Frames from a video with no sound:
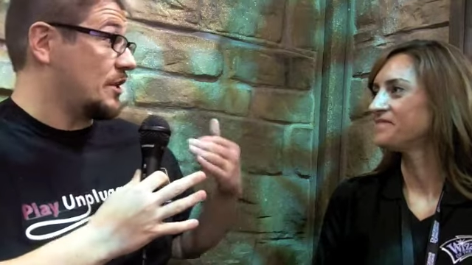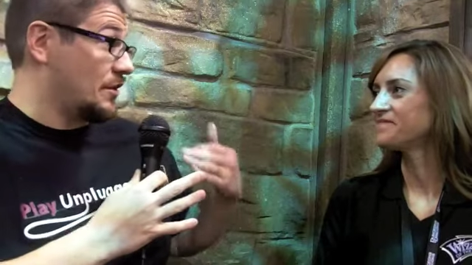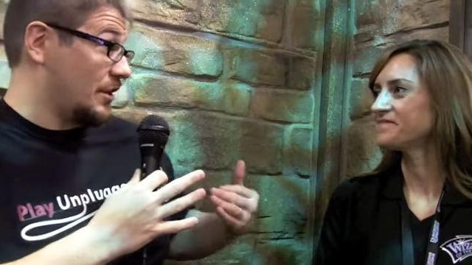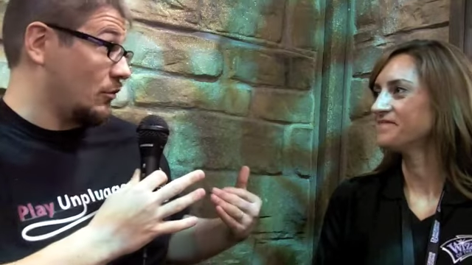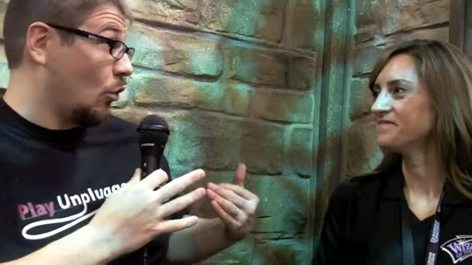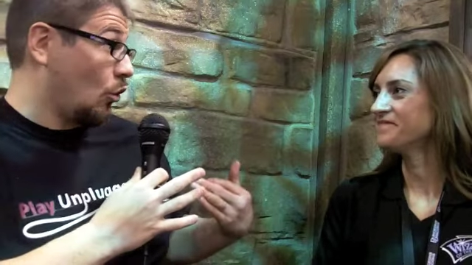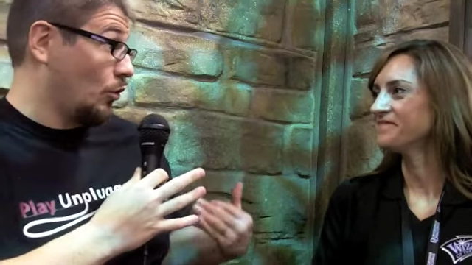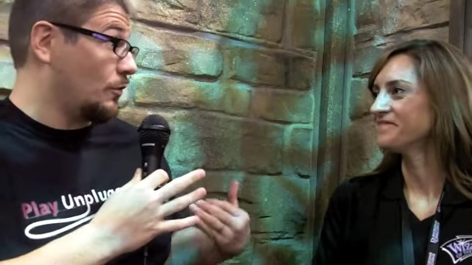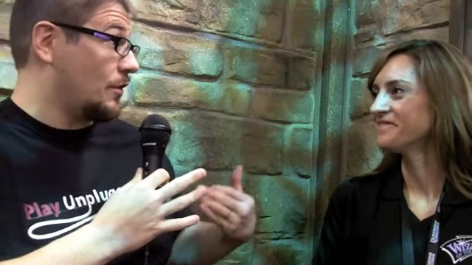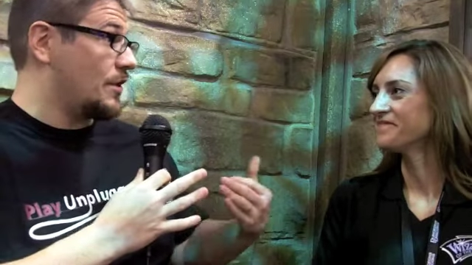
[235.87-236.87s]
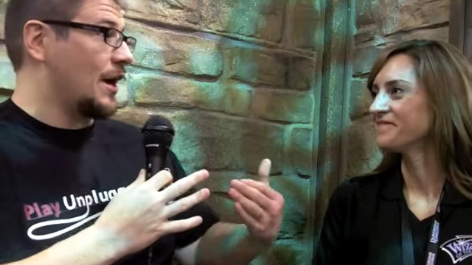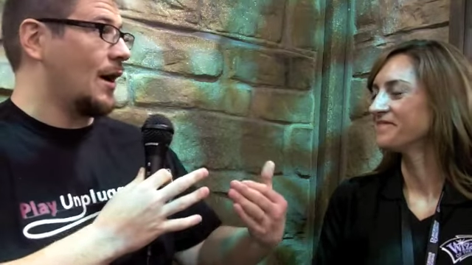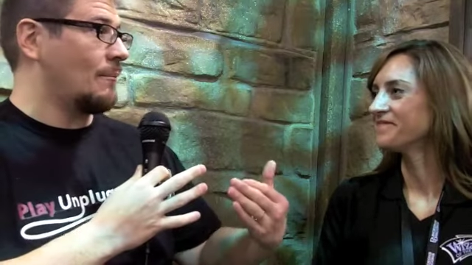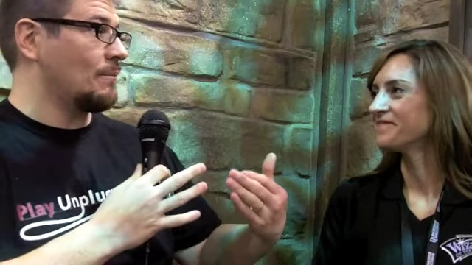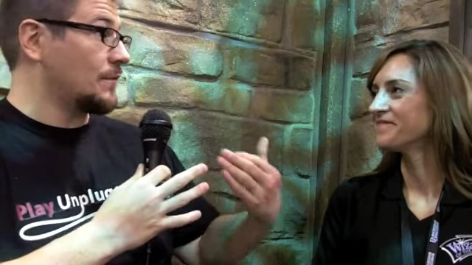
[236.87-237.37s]
Speaker 1: the, the old the
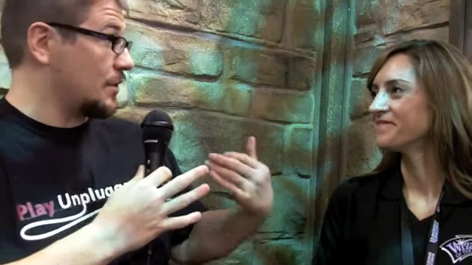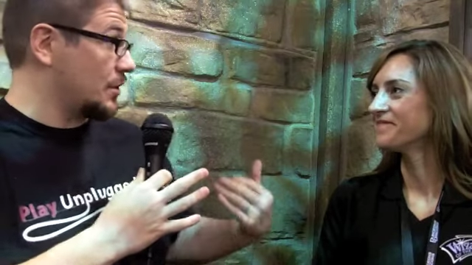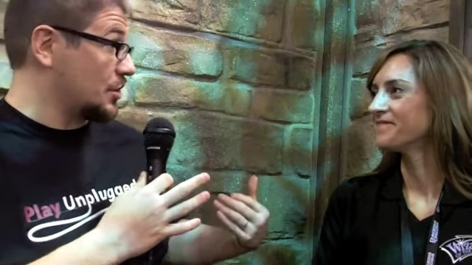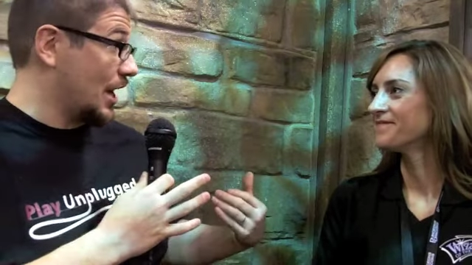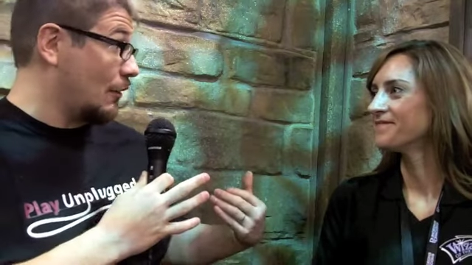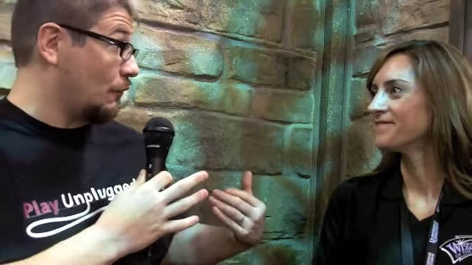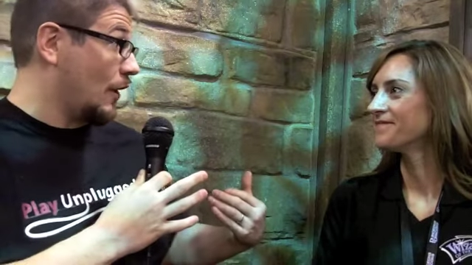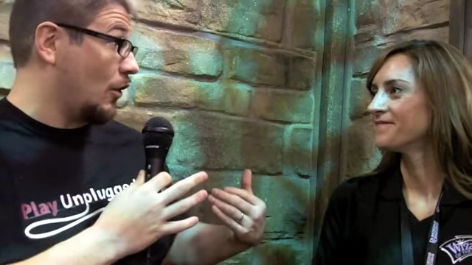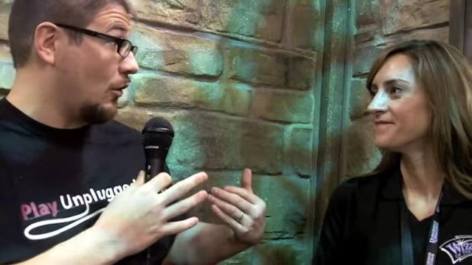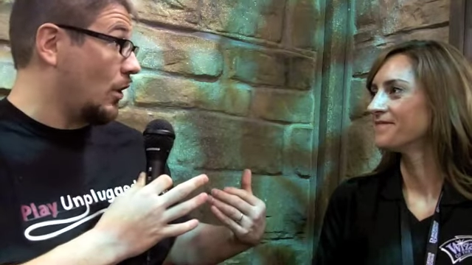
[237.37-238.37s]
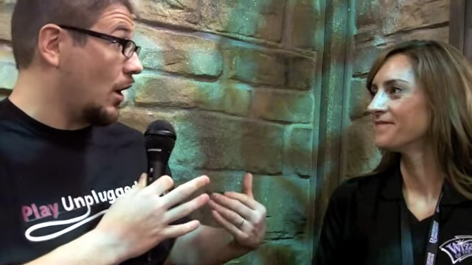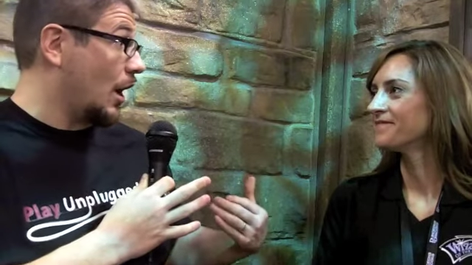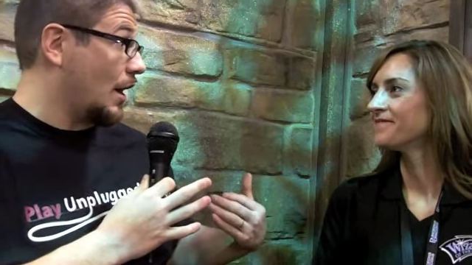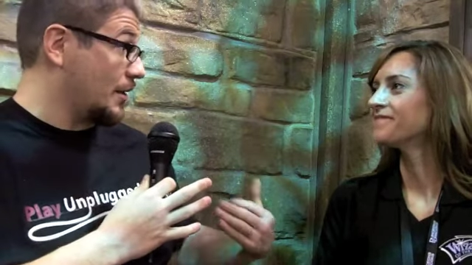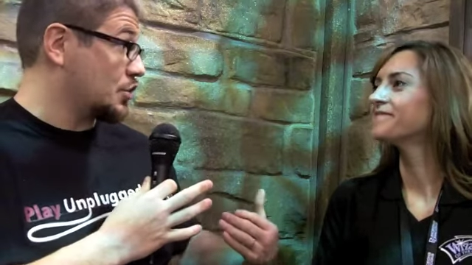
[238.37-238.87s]
um, the Shadowfell
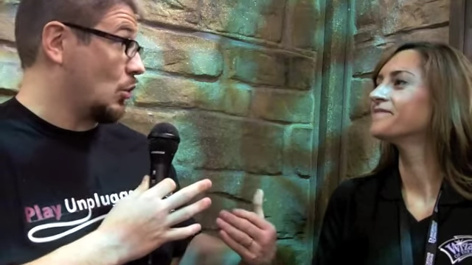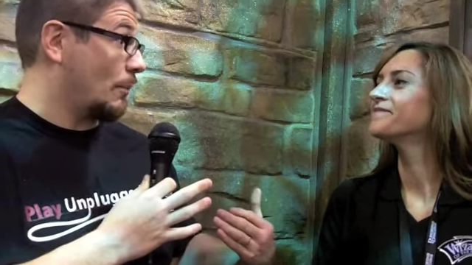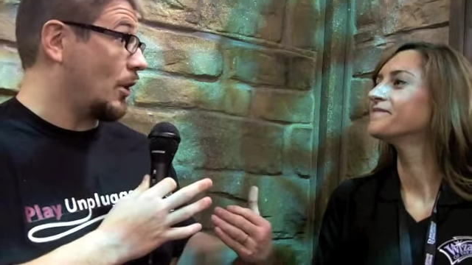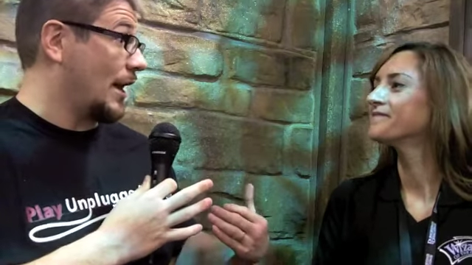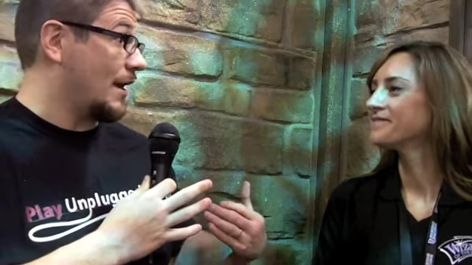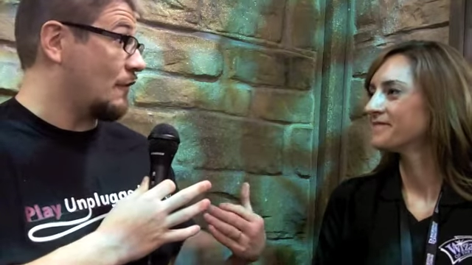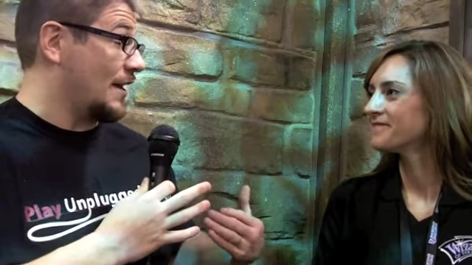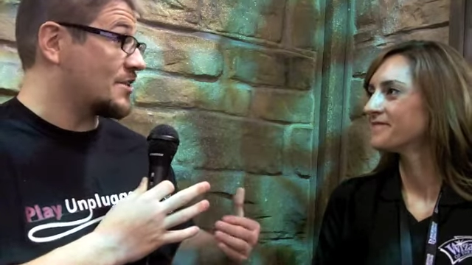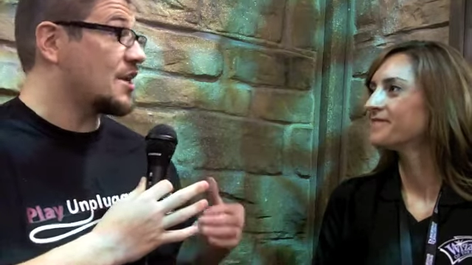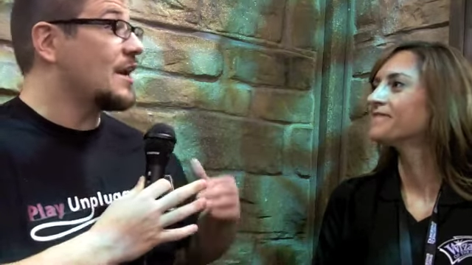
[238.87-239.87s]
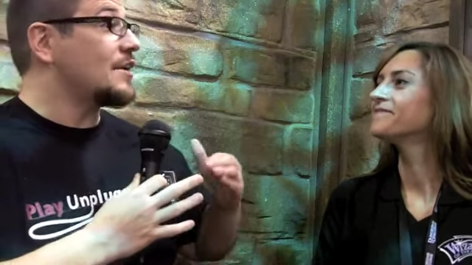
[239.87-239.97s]
uh, in-store play events